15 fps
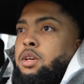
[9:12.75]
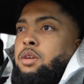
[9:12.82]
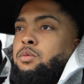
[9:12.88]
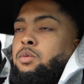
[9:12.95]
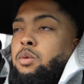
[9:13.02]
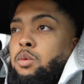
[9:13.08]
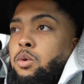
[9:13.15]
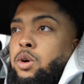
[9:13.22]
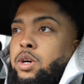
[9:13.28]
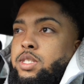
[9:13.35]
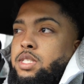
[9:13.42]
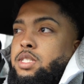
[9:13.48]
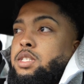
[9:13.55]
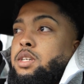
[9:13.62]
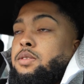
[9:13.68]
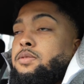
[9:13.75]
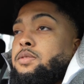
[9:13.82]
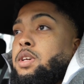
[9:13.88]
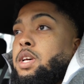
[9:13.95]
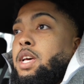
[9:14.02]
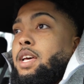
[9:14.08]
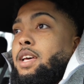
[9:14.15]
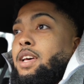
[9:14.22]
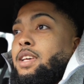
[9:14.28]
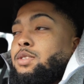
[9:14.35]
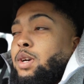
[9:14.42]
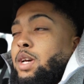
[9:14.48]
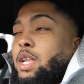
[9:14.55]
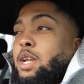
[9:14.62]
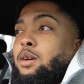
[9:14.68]
reward yourself. So
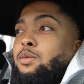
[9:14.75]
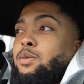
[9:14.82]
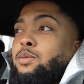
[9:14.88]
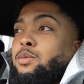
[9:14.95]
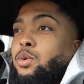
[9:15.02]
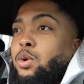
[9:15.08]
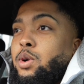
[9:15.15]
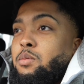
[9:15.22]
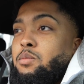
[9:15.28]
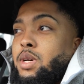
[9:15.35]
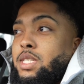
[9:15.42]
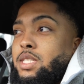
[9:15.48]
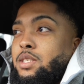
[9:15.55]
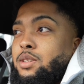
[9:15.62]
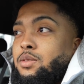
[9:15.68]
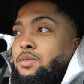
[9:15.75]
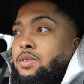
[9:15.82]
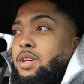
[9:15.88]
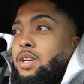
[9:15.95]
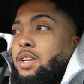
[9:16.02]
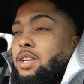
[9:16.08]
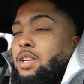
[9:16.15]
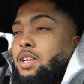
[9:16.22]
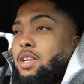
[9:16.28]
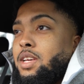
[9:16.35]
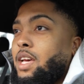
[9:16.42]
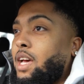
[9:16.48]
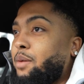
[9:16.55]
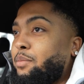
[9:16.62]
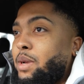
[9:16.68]
I ended up rewarding myself.
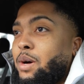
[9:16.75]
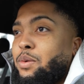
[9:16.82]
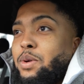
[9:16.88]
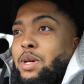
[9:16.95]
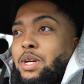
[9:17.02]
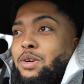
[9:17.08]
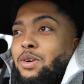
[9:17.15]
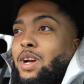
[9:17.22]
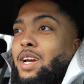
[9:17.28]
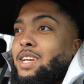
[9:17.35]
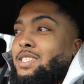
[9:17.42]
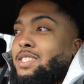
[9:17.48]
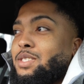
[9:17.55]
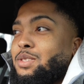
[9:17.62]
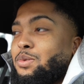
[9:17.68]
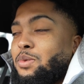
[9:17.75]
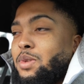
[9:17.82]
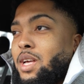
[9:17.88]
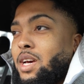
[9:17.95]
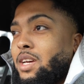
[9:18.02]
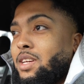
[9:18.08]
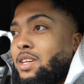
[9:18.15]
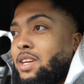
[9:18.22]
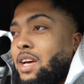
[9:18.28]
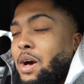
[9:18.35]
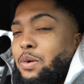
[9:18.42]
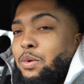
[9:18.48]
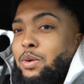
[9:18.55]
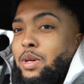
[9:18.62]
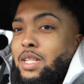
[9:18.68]
I mean, I went crazy too. I
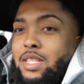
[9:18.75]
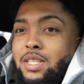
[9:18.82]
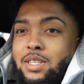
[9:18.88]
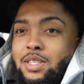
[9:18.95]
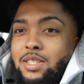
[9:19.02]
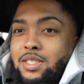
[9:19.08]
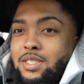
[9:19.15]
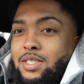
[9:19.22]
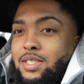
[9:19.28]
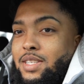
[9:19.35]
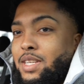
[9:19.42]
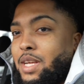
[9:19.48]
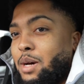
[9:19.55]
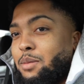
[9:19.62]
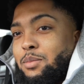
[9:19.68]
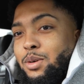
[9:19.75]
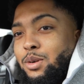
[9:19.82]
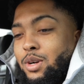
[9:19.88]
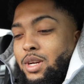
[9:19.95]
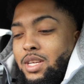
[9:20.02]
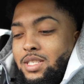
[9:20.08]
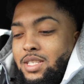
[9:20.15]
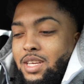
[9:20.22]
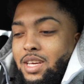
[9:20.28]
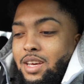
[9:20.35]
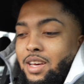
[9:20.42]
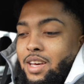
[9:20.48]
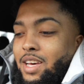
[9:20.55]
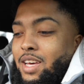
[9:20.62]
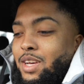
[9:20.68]
went dumb crazy.
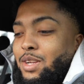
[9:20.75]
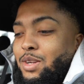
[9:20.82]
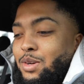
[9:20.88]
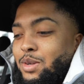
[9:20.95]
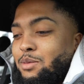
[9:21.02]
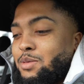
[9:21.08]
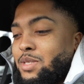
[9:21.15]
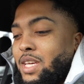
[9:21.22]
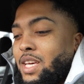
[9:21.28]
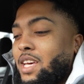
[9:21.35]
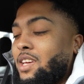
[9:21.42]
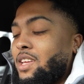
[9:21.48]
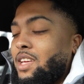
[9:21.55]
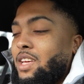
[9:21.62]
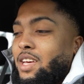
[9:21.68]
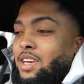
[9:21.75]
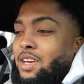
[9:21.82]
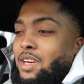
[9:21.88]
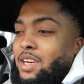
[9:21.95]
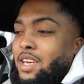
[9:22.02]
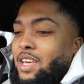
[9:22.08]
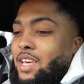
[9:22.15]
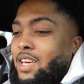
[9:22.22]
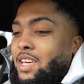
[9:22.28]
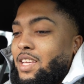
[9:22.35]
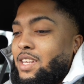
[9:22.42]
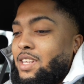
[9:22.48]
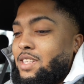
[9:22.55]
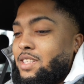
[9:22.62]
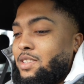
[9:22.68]
You know what I'm saying?
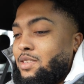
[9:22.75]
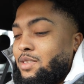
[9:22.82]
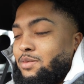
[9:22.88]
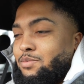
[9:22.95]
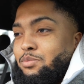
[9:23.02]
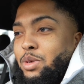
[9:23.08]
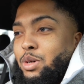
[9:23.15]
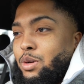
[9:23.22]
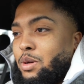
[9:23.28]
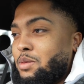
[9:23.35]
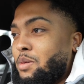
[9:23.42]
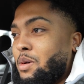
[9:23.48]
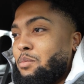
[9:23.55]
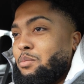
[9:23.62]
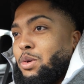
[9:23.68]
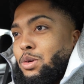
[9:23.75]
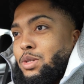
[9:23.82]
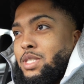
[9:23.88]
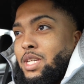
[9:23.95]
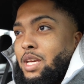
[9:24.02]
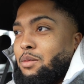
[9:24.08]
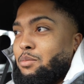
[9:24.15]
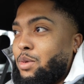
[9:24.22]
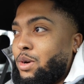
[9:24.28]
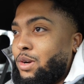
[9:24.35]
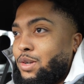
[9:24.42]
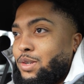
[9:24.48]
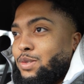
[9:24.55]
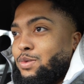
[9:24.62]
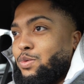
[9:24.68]
And I'm talking about milkshake,
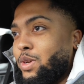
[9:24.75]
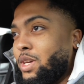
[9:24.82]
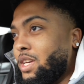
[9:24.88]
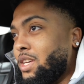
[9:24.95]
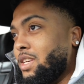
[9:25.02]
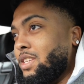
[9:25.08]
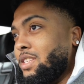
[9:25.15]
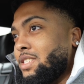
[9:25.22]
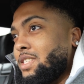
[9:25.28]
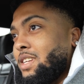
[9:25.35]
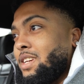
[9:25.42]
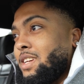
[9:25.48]
burgers, wings,